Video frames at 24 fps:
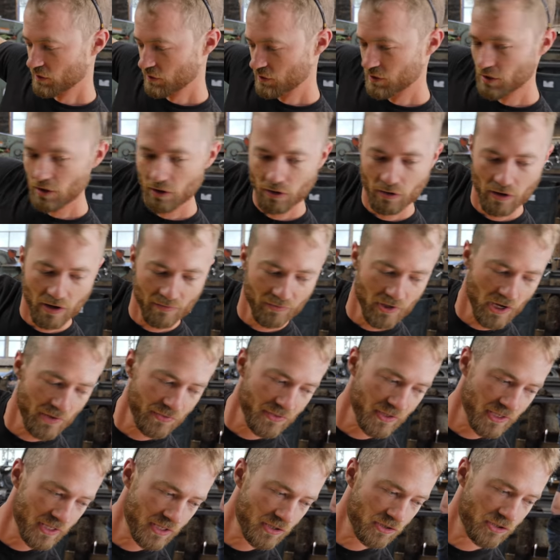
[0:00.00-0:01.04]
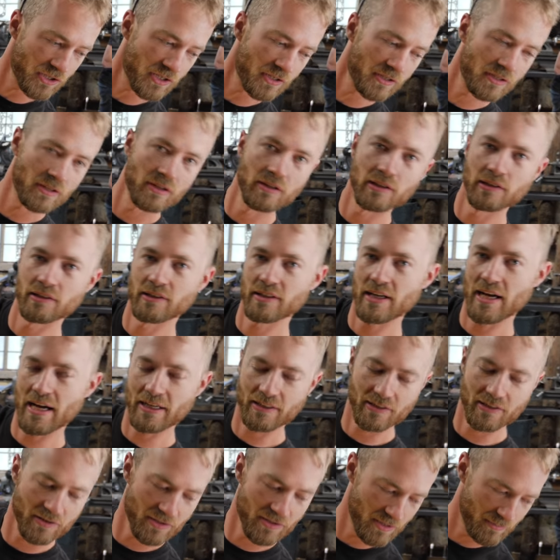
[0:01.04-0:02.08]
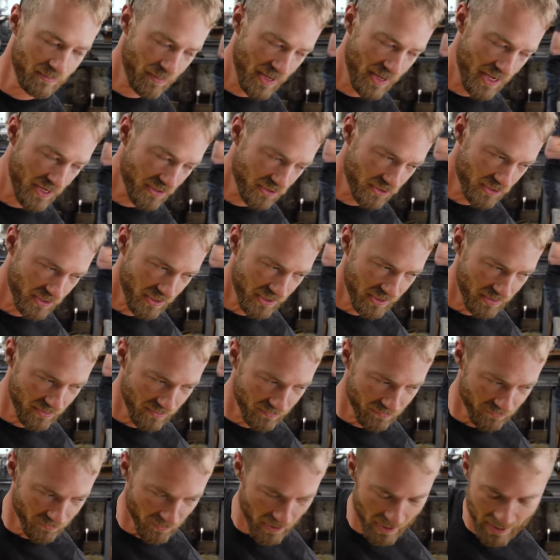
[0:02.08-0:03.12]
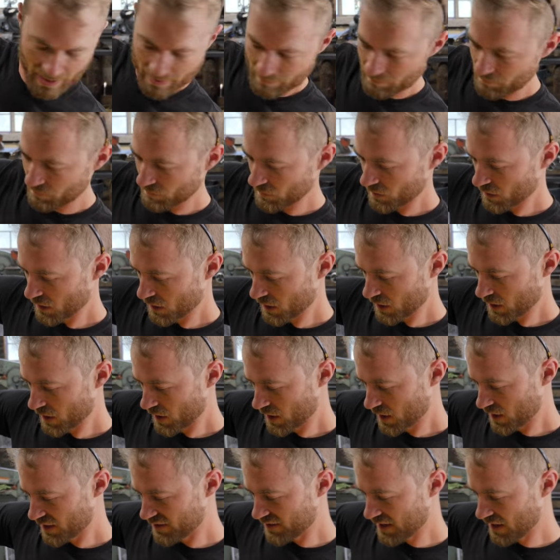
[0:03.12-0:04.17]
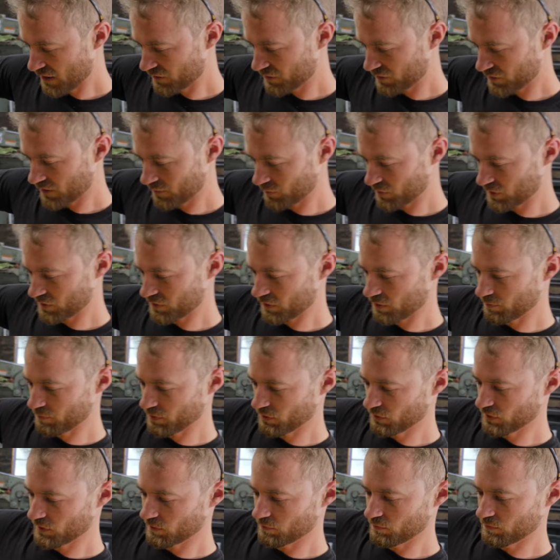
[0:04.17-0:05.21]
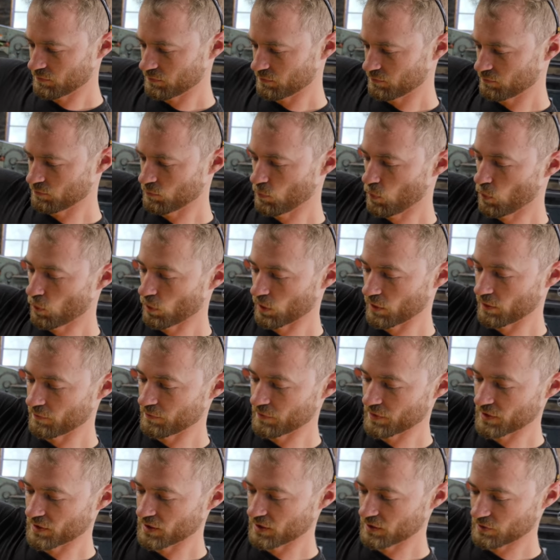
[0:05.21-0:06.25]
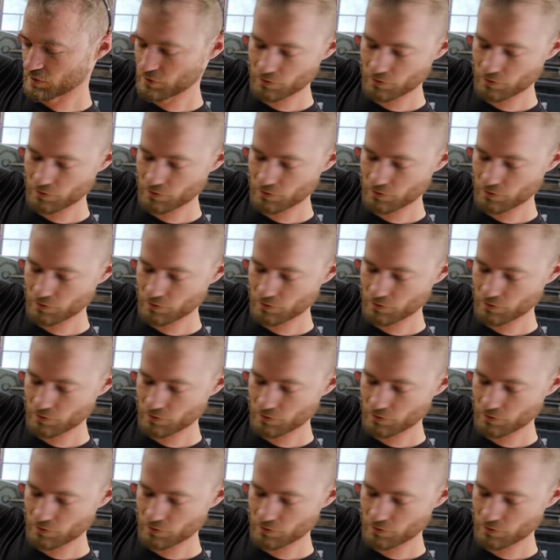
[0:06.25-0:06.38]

So I've got the engine tacked to the bench and to the frame. Now it's time to start building more of the